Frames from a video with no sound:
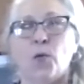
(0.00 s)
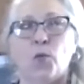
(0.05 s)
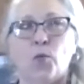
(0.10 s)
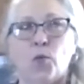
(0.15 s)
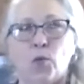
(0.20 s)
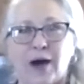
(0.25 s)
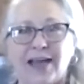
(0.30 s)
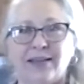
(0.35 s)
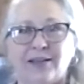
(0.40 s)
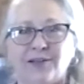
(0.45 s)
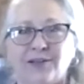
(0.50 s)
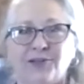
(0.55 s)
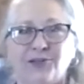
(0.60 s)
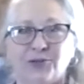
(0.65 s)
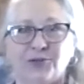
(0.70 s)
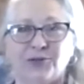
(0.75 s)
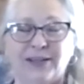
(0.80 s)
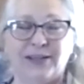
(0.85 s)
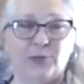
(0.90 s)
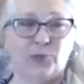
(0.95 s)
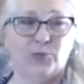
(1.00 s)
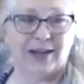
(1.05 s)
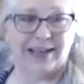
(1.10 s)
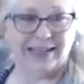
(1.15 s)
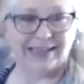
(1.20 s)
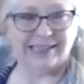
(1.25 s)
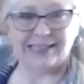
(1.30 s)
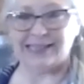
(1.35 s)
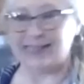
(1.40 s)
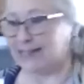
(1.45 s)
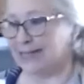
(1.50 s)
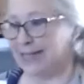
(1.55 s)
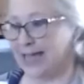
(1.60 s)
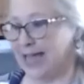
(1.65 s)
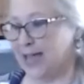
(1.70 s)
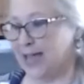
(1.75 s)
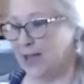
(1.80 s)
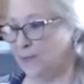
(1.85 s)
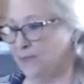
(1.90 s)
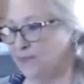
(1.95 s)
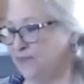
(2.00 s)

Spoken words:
Wildtree Wednesday.